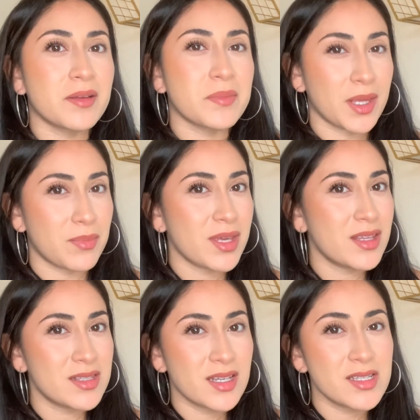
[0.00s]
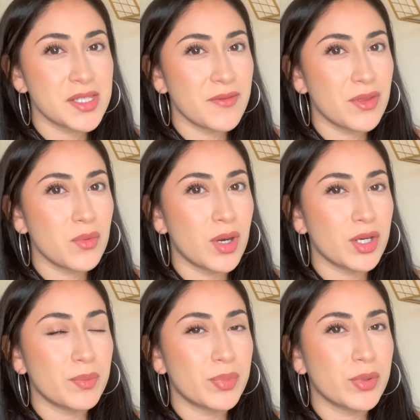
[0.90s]
Maybe it's because of the
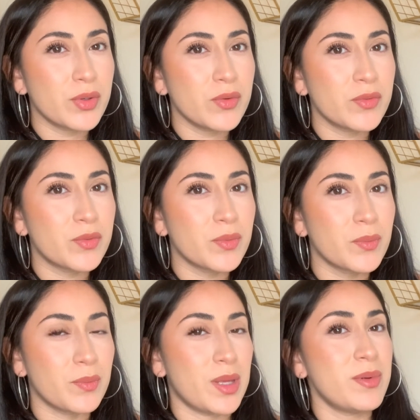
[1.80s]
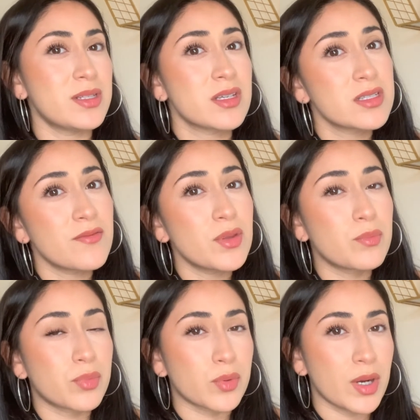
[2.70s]
waterproof, maybe it's because of the
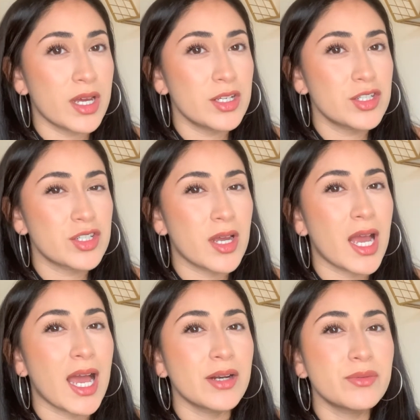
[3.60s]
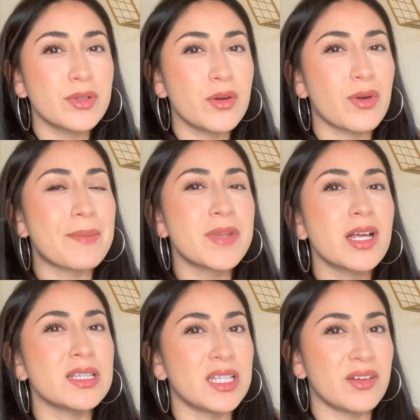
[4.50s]
brush. I don't know. I'm not
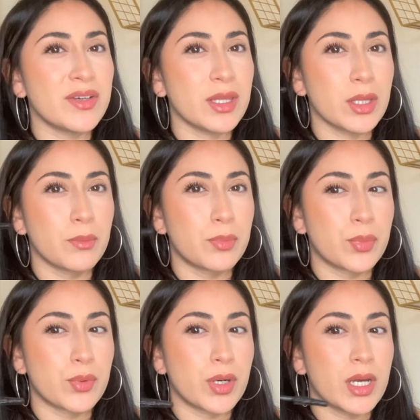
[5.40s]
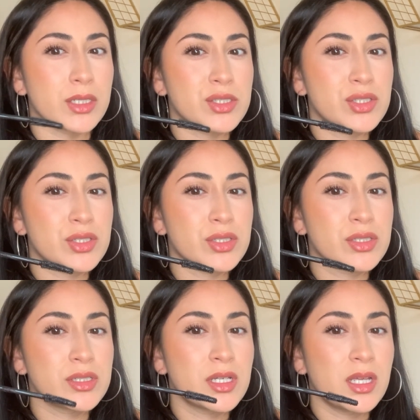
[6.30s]
loving the brush.
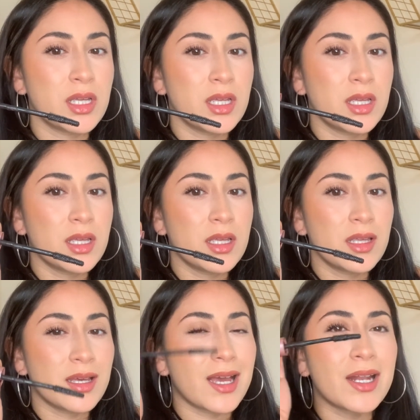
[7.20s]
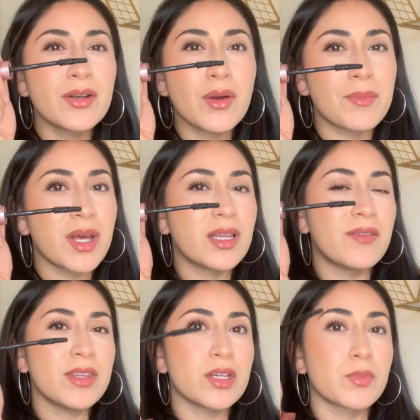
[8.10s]
I don't know. I'm not
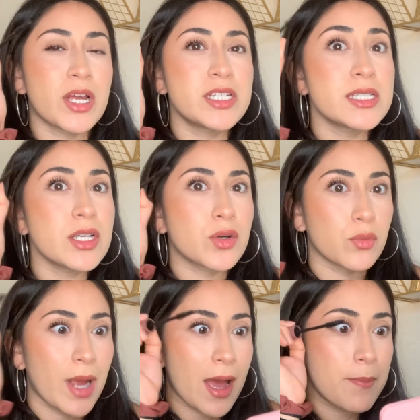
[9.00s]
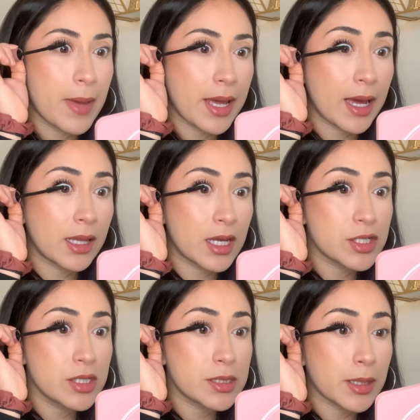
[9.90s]
loving the it doesn't grab my
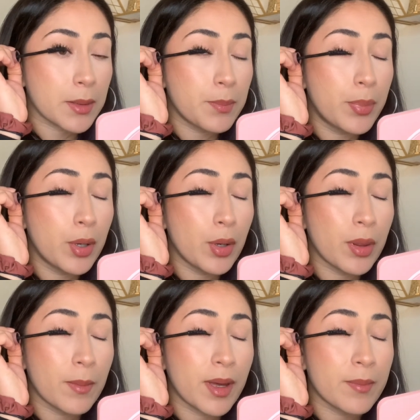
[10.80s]
eyelashes and like pull them up.